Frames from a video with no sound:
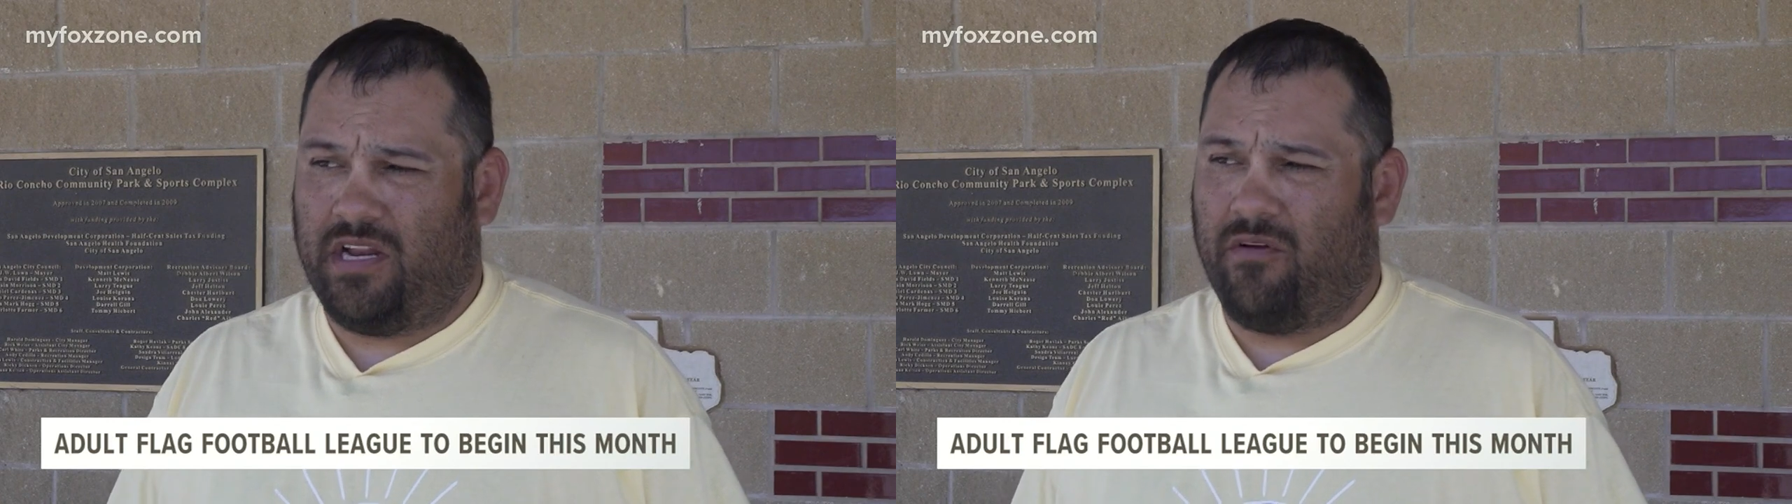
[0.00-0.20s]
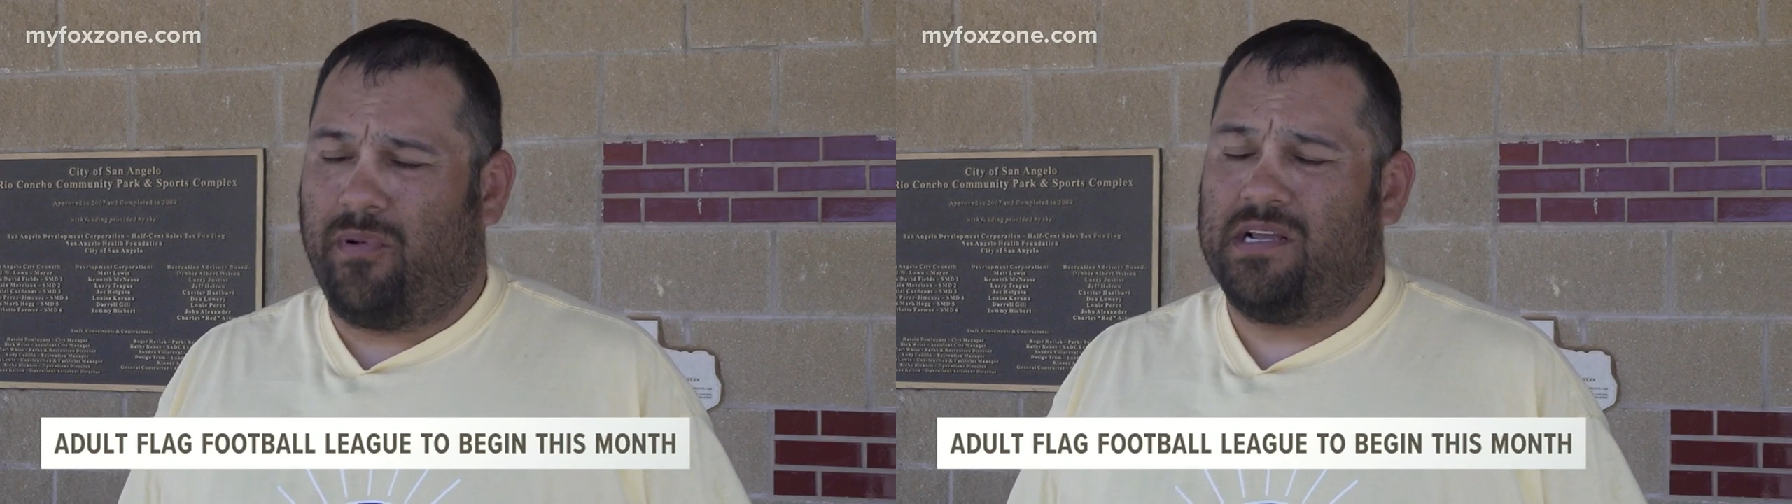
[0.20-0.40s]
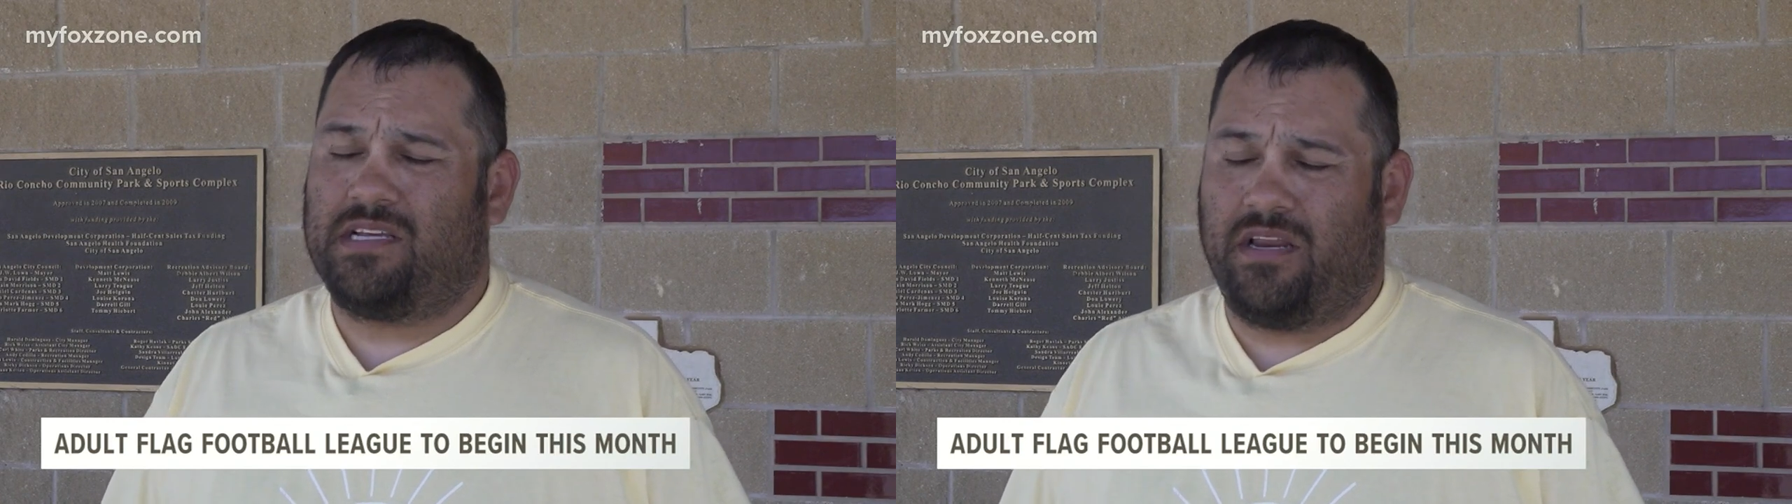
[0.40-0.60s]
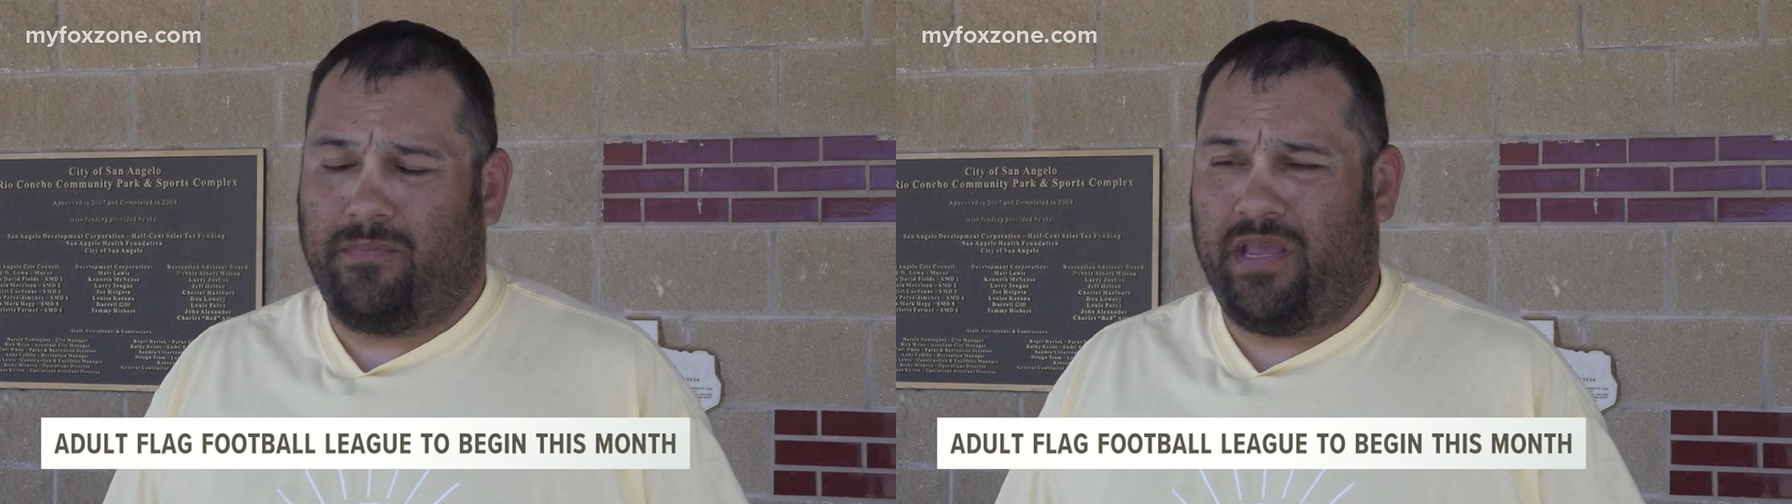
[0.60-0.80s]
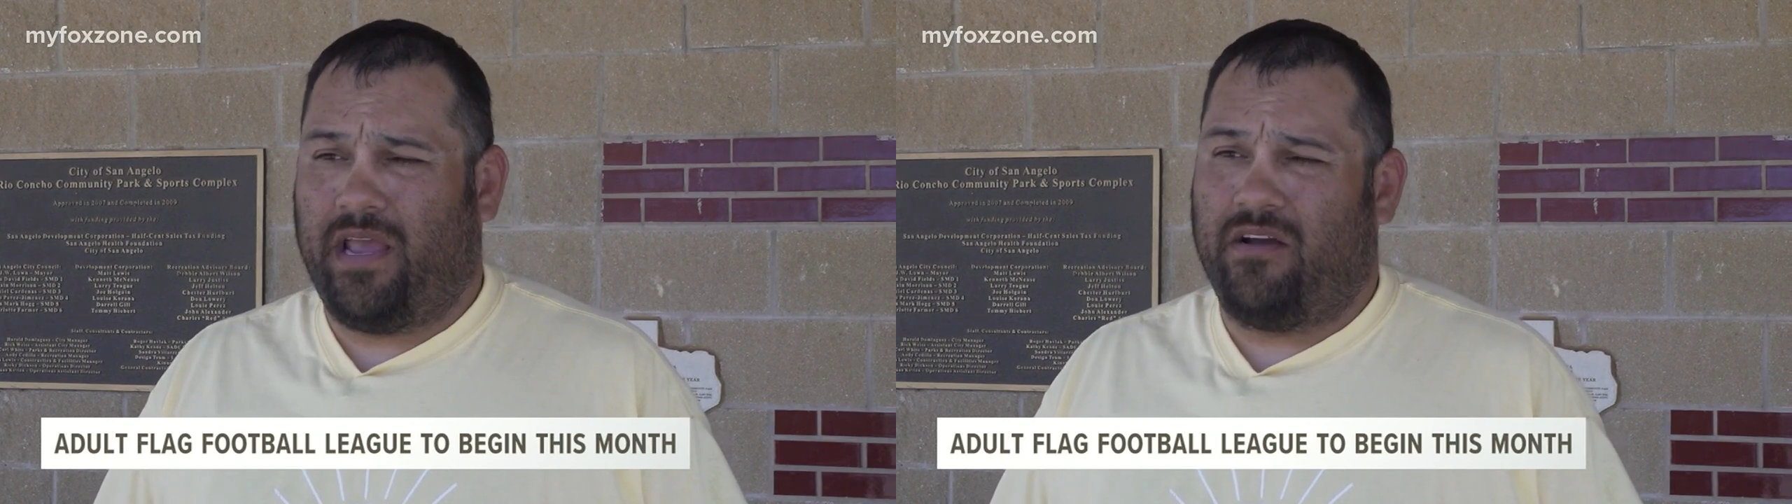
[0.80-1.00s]
everybody's going to
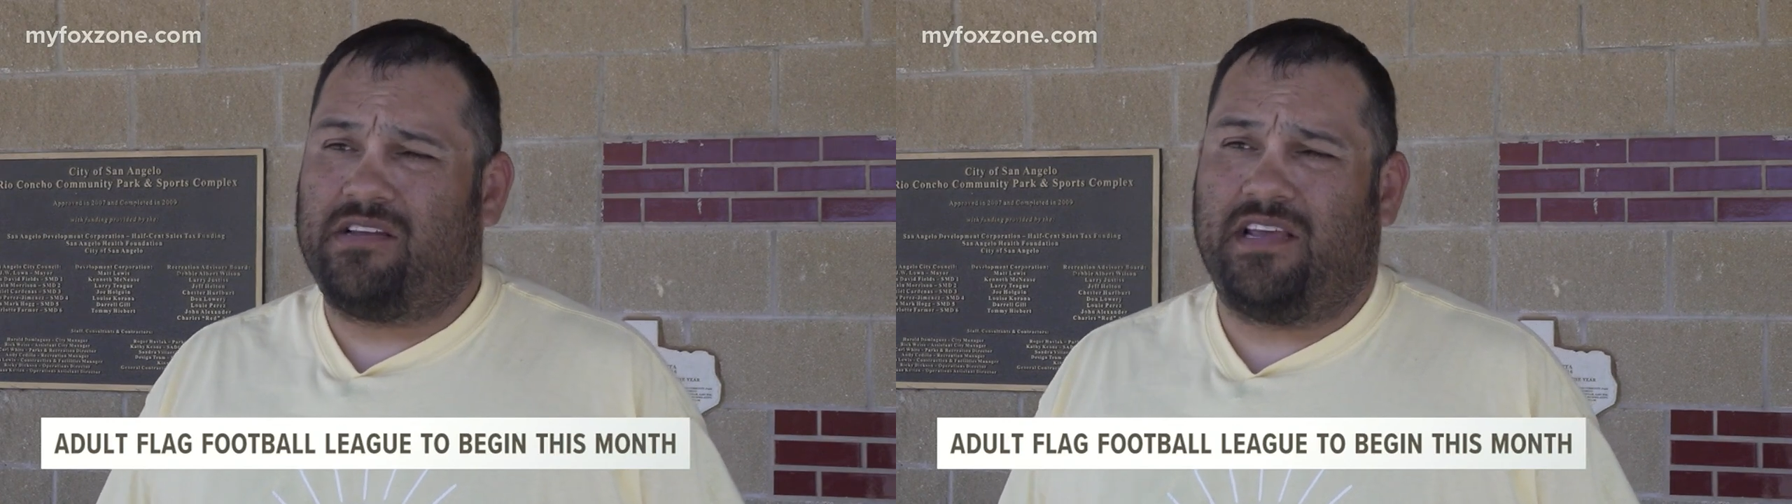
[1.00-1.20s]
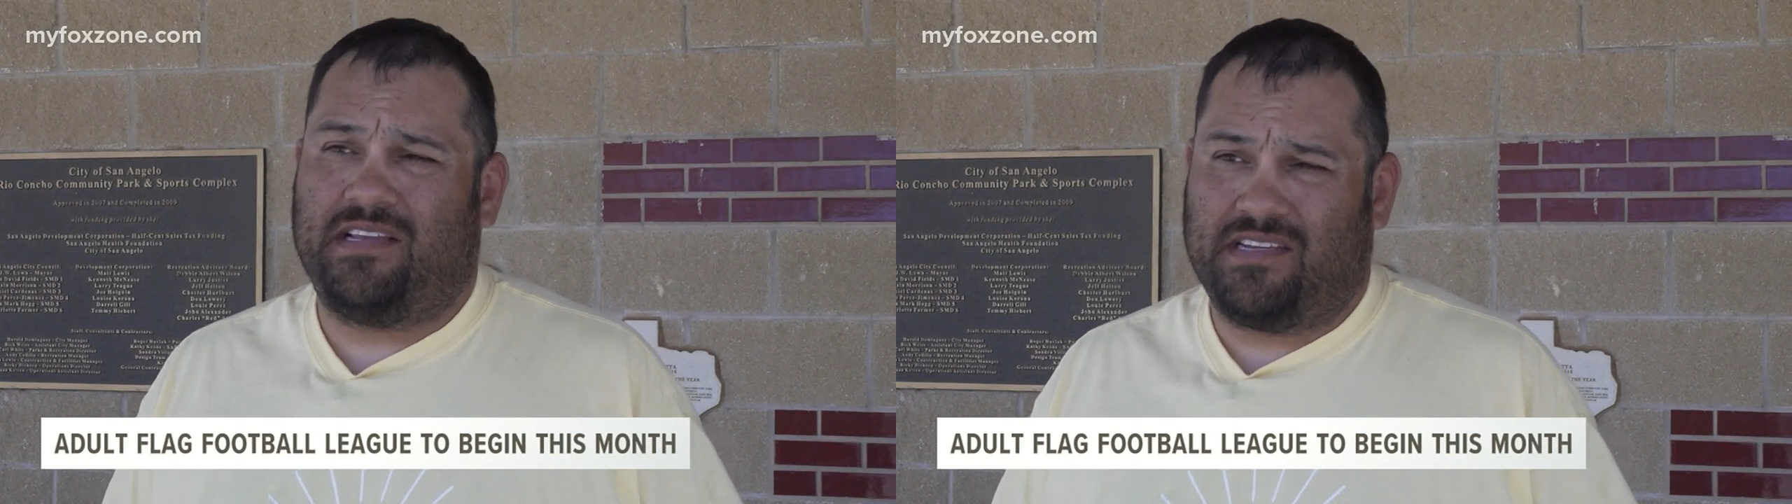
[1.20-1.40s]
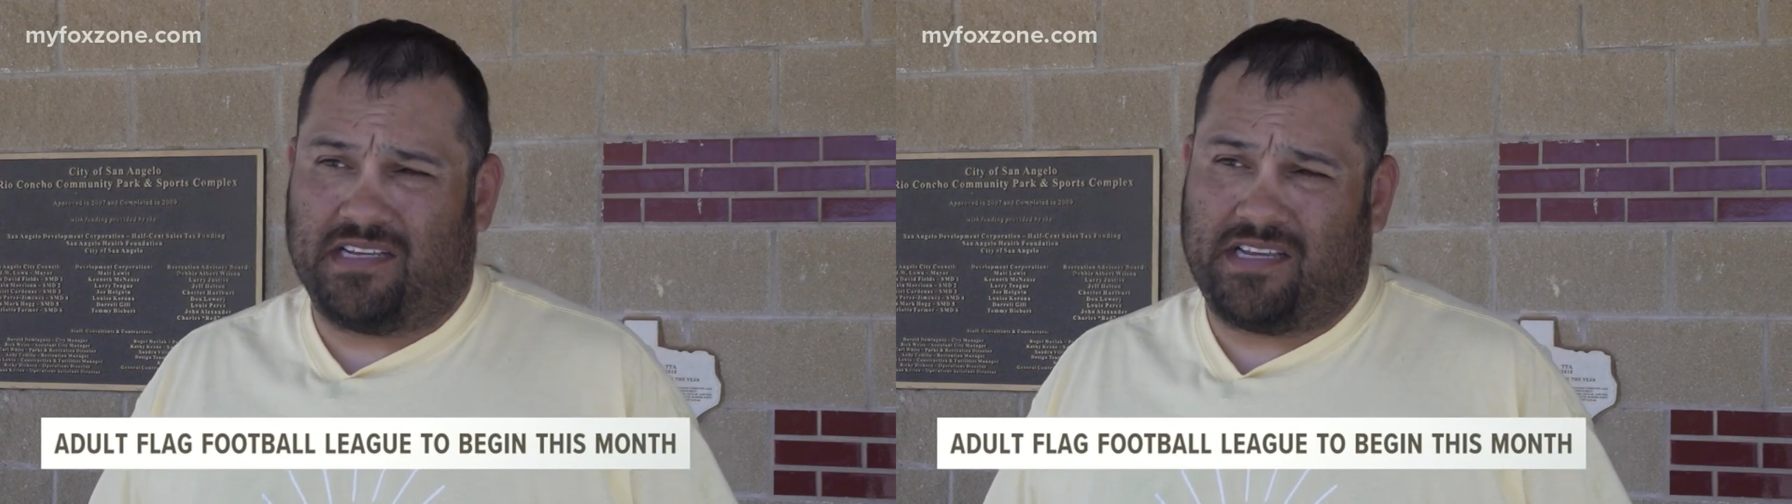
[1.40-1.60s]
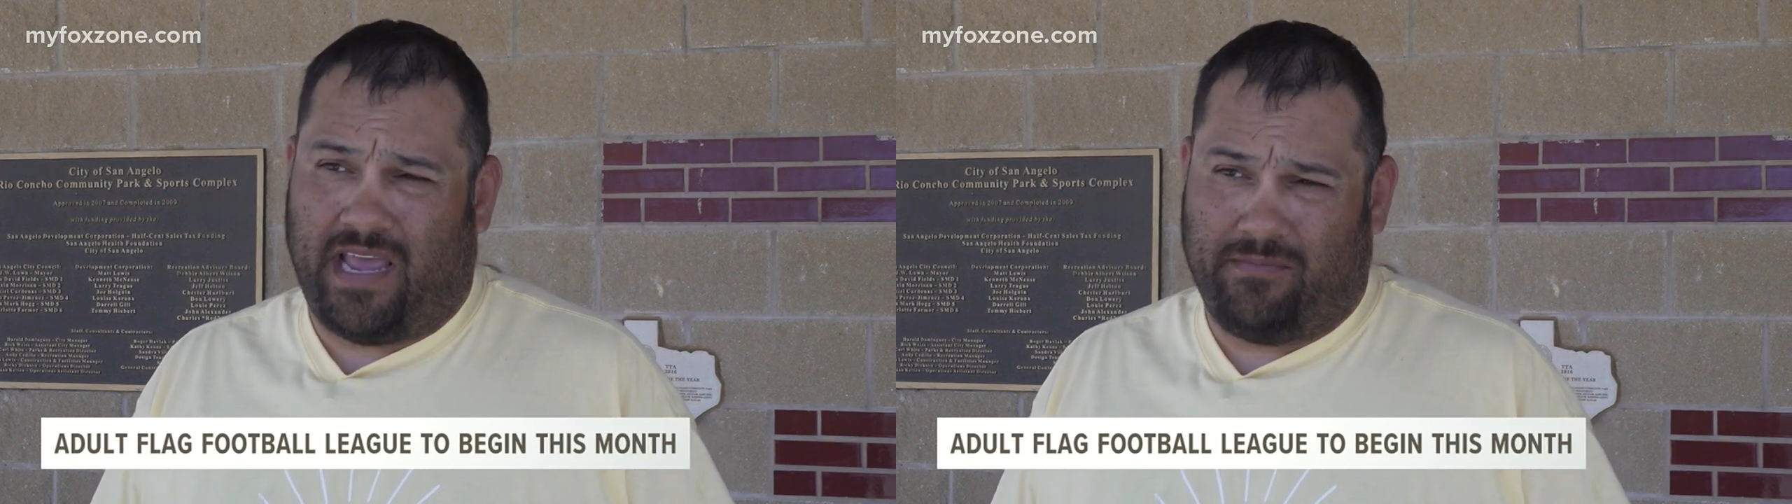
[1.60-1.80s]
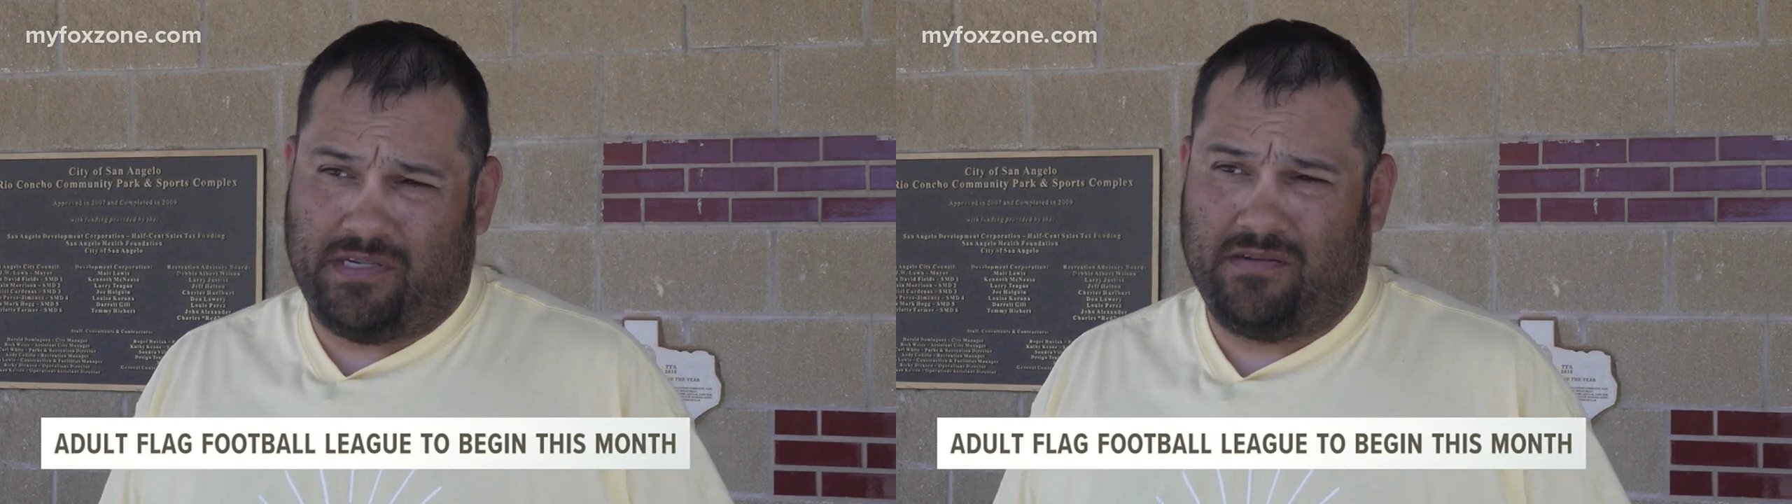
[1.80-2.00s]
be guaranteed 6
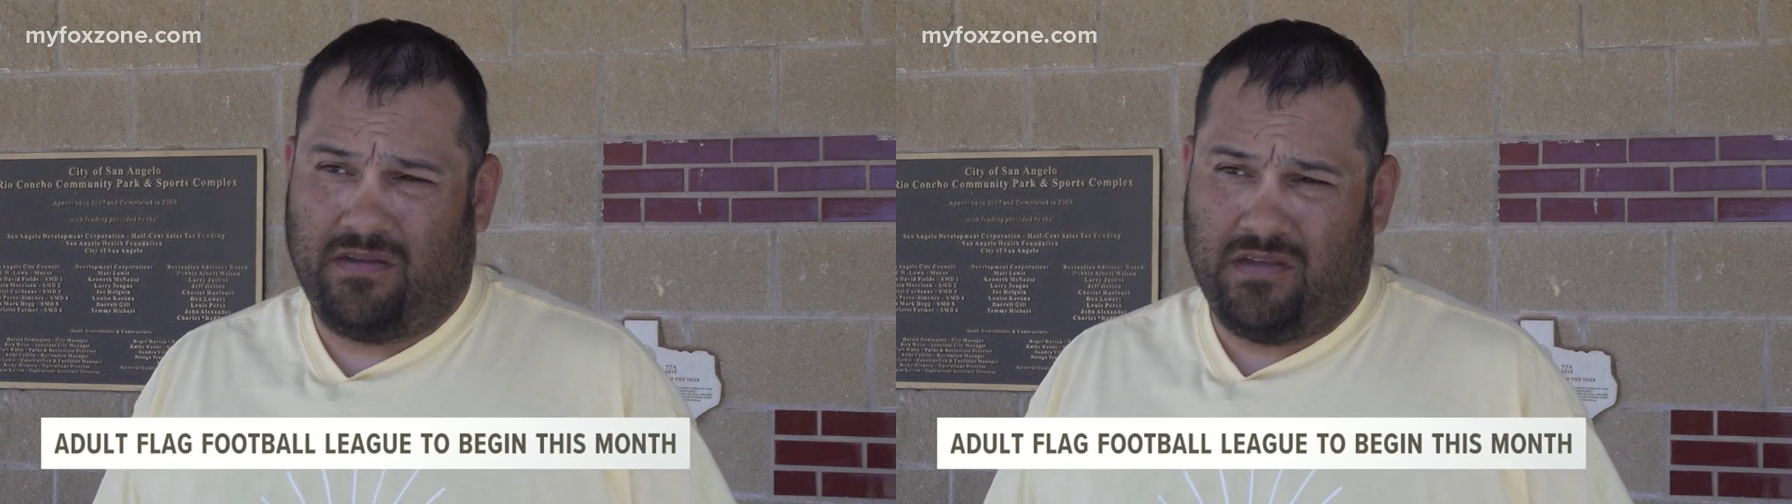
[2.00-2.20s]
games.